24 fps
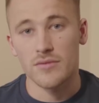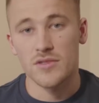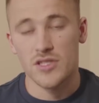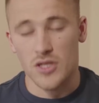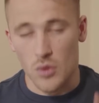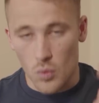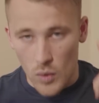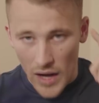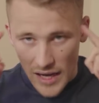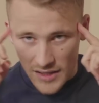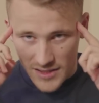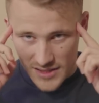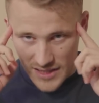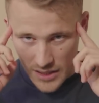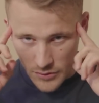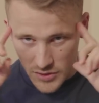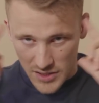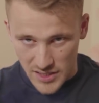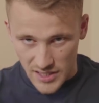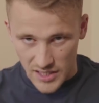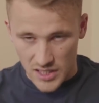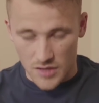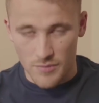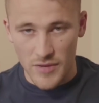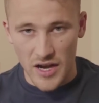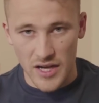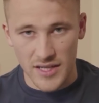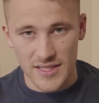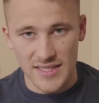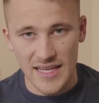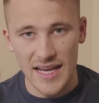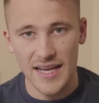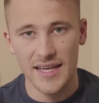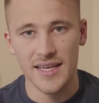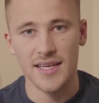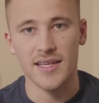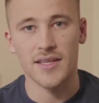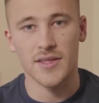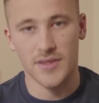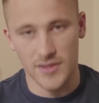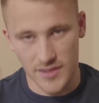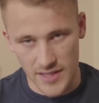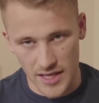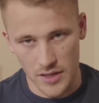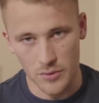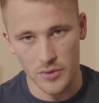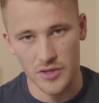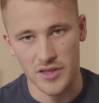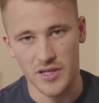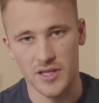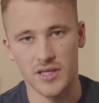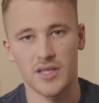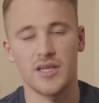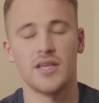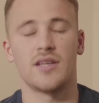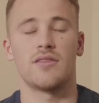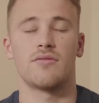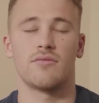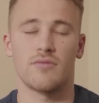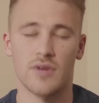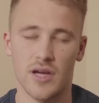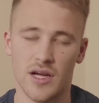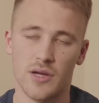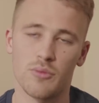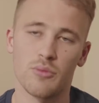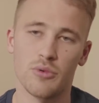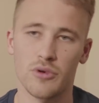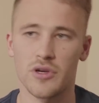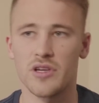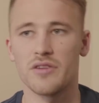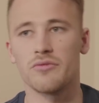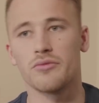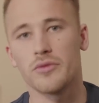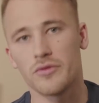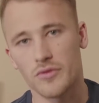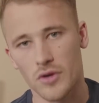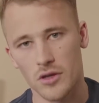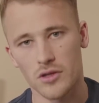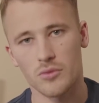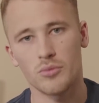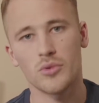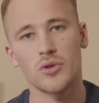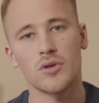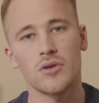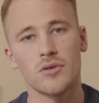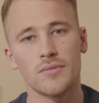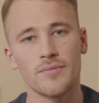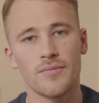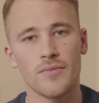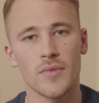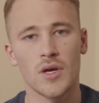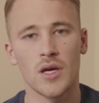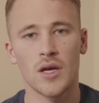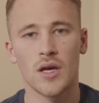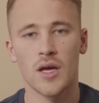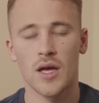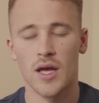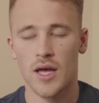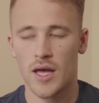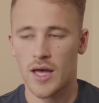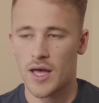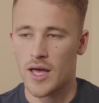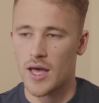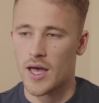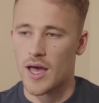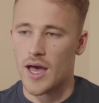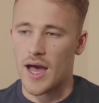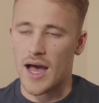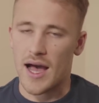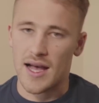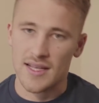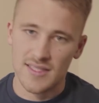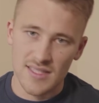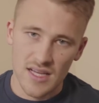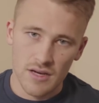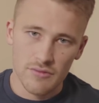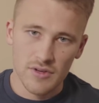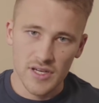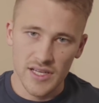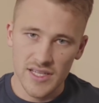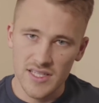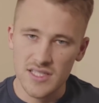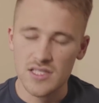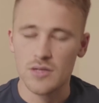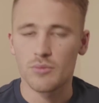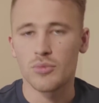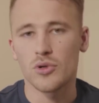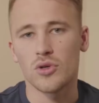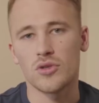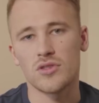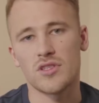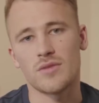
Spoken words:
So whilst I was thinking about attacking, they were thinking, right, breathe, we've got the ball. As I released the ball